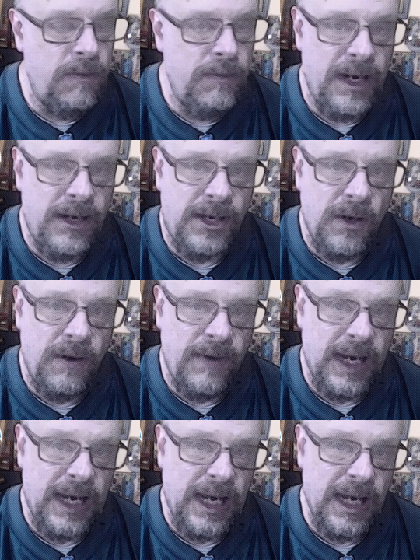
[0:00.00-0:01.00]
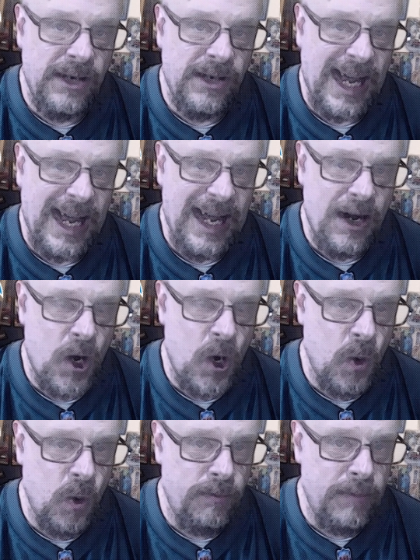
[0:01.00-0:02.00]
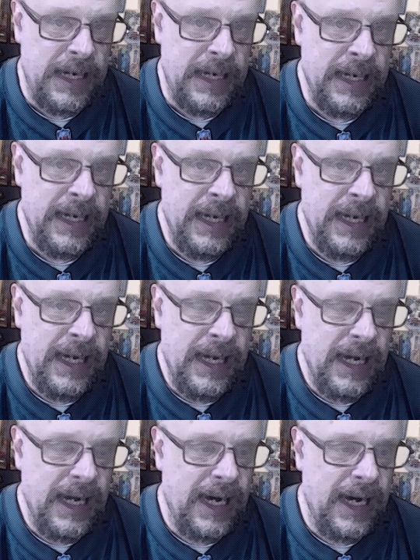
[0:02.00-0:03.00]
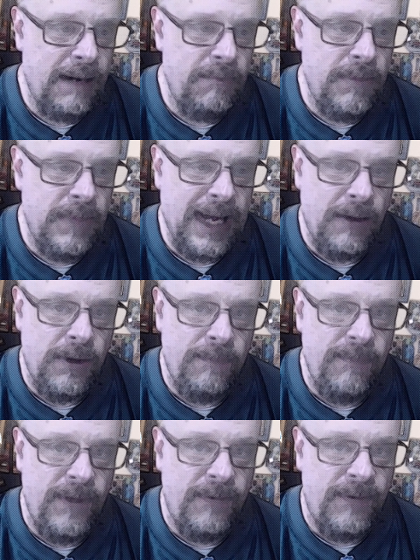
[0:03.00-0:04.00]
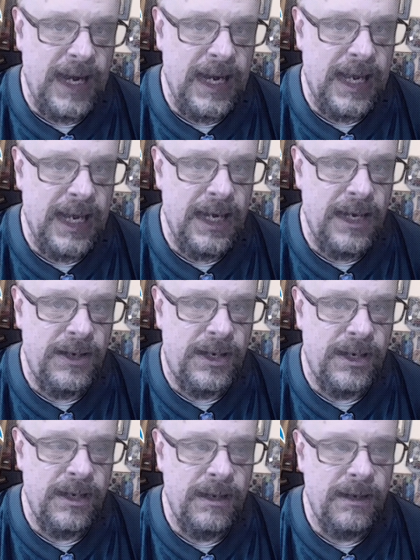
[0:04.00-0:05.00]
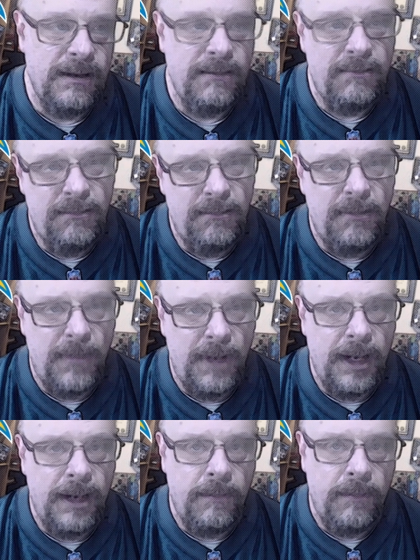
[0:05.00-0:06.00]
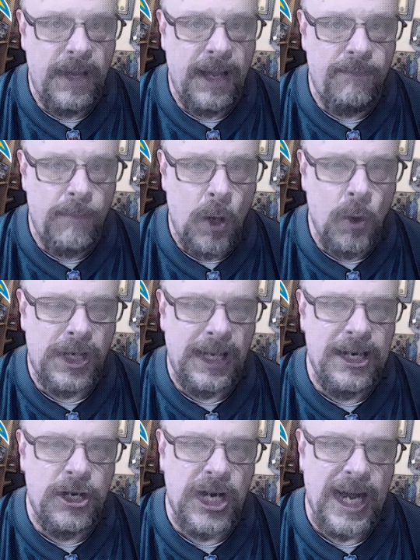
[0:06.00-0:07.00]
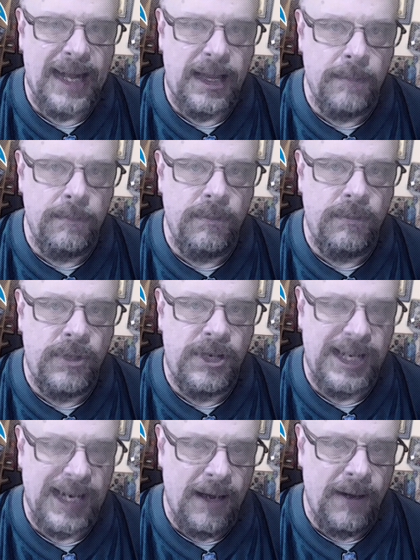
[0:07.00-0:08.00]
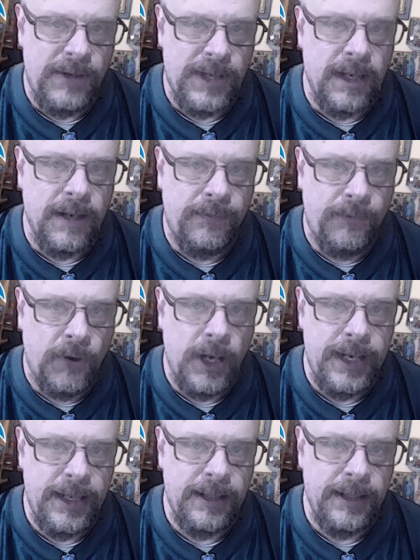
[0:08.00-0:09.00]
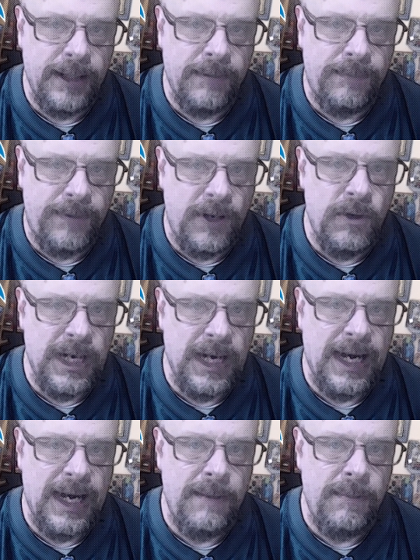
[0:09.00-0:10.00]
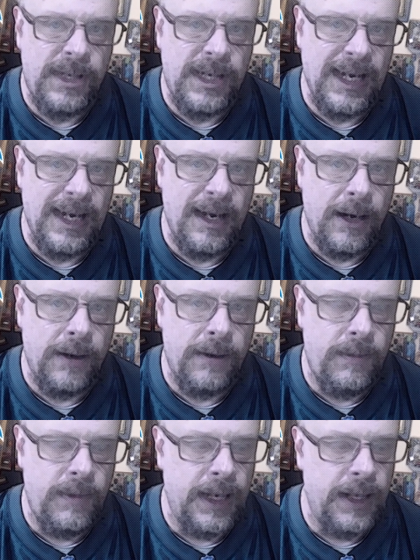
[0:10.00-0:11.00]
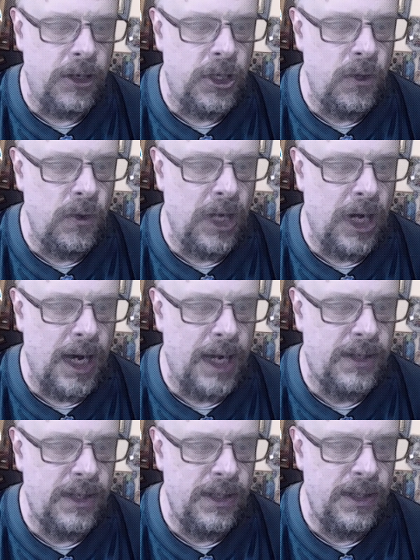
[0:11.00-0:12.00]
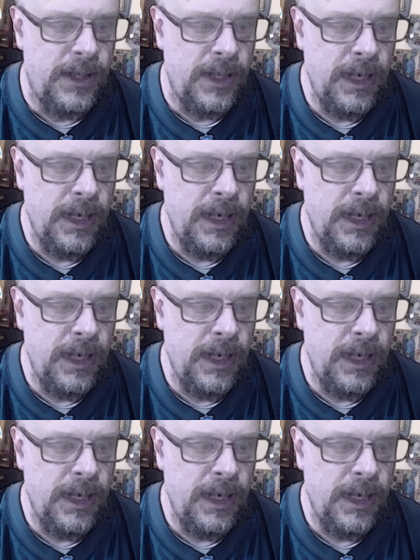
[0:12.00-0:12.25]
Minnesota Vikings at home. Now, the Vikings, they've mostly shot themselves in the foot a few times in their two losses.